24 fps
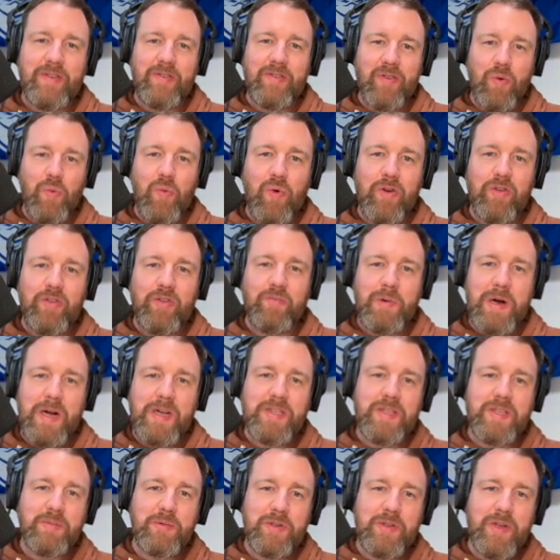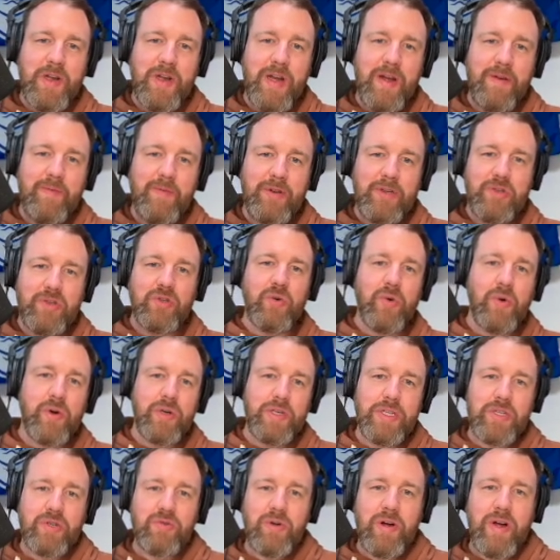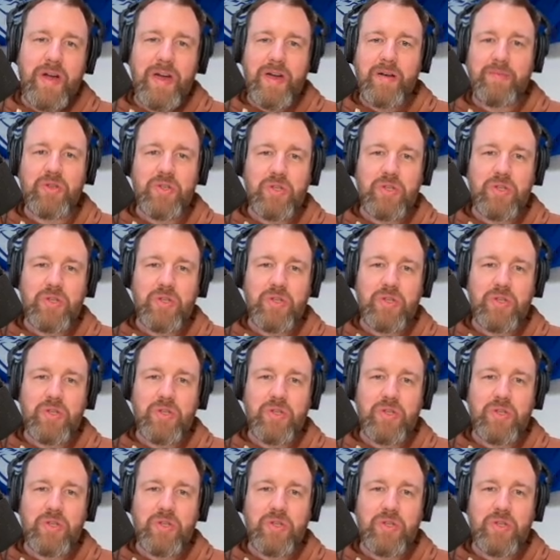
the worst possible time for your scoring to dry up.